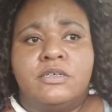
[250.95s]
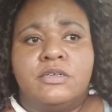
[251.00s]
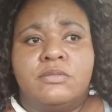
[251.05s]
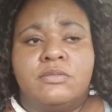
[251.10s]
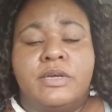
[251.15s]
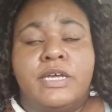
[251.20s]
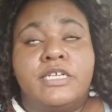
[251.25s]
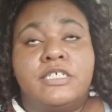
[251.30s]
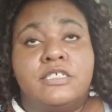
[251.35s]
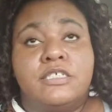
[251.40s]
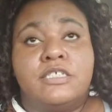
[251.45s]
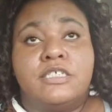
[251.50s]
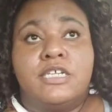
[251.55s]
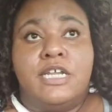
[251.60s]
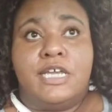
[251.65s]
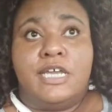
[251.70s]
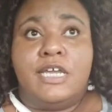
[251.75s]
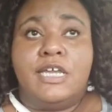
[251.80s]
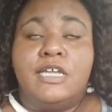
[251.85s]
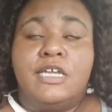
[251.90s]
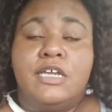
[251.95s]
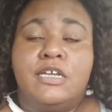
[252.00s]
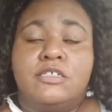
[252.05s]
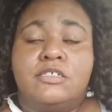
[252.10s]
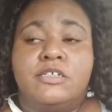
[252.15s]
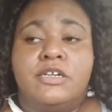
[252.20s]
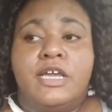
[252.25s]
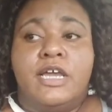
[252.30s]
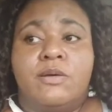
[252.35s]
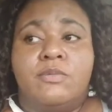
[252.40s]
Well, actually, today and
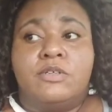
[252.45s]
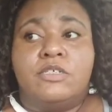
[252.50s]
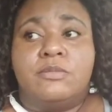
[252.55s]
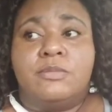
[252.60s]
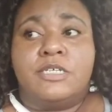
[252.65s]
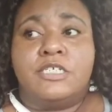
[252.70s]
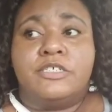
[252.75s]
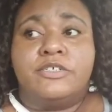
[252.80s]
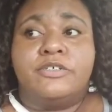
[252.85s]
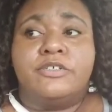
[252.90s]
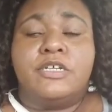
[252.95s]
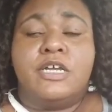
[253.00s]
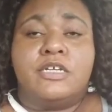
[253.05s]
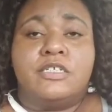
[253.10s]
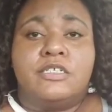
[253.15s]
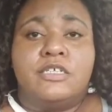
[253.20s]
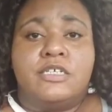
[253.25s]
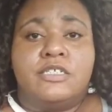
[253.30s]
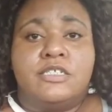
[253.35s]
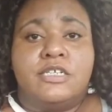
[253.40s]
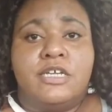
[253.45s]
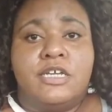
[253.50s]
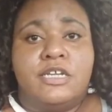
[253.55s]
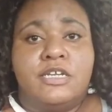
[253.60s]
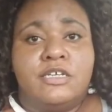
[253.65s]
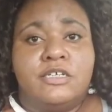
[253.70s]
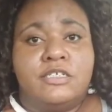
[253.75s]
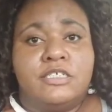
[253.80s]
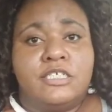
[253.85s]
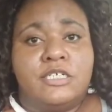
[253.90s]
yesterday, I went to my general doctor yesterday and
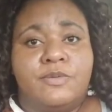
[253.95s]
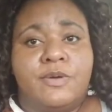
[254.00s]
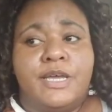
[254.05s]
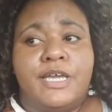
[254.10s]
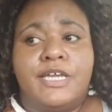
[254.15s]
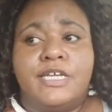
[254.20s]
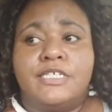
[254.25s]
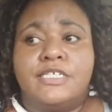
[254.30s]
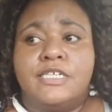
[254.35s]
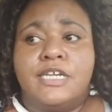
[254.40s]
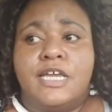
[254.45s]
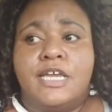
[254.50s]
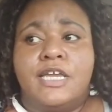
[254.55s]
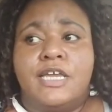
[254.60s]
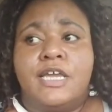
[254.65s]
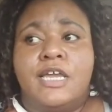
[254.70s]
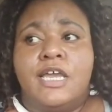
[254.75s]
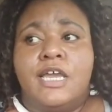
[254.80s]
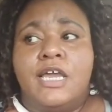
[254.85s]
the GYN today,